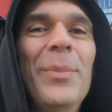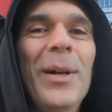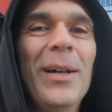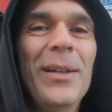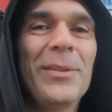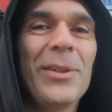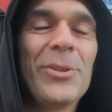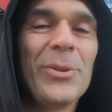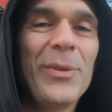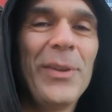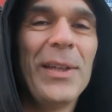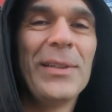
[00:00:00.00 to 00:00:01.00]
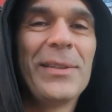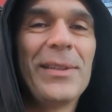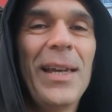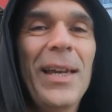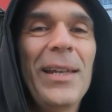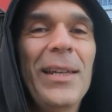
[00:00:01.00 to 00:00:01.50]
But the truth is
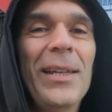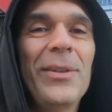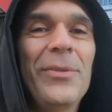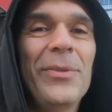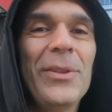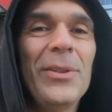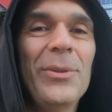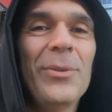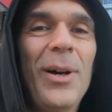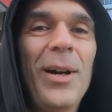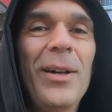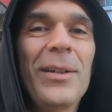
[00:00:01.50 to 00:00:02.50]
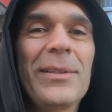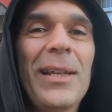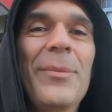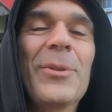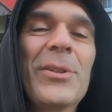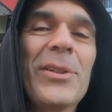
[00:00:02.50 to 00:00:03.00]
that if you are a
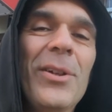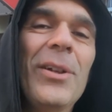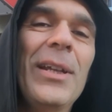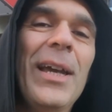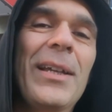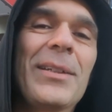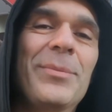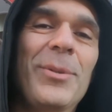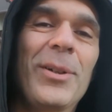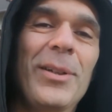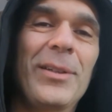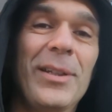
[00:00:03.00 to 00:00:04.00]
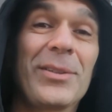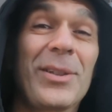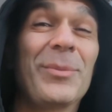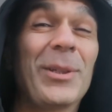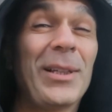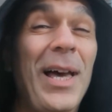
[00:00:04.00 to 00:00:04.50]
cybersecurity expert, there's
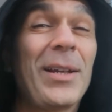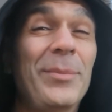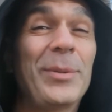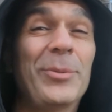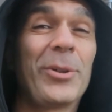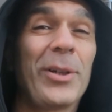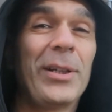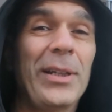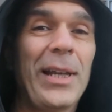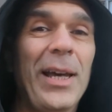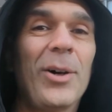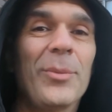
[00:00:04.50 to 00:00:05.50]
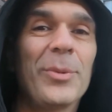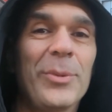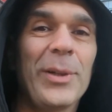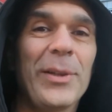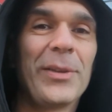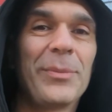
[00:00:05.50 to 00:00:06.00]
going to be a lot of people who are going to need help
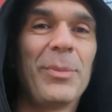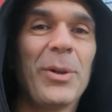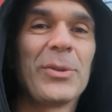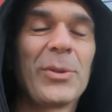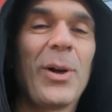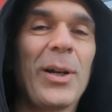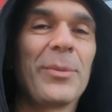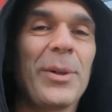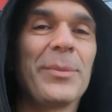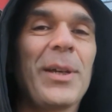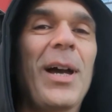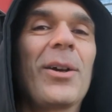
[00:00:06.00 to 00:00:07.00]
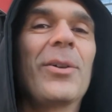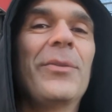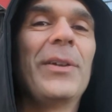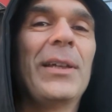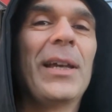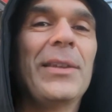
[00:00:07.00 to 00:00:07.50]
with post quantum
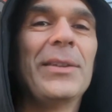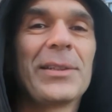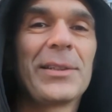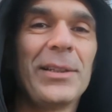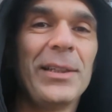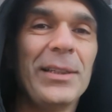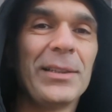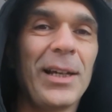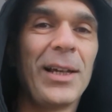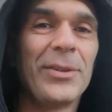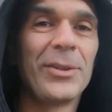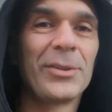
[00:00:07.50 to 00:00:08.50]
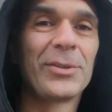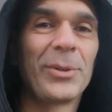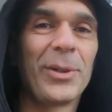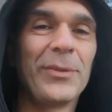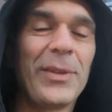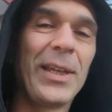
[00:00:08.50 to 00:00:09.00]
cryptography, and this could lead to other
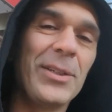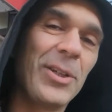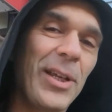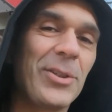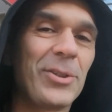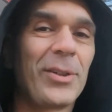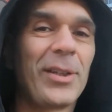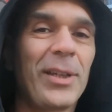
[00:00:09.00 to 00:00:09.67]
sort of tangential